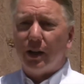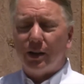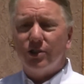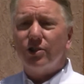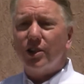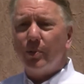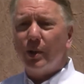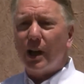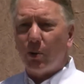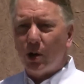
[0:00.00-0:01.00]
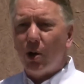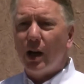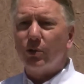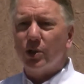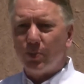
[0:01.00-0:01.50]
This is something that we all
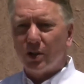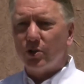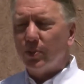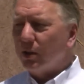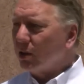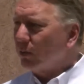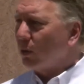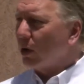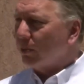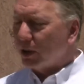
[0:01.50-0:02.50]
have responsibilities for,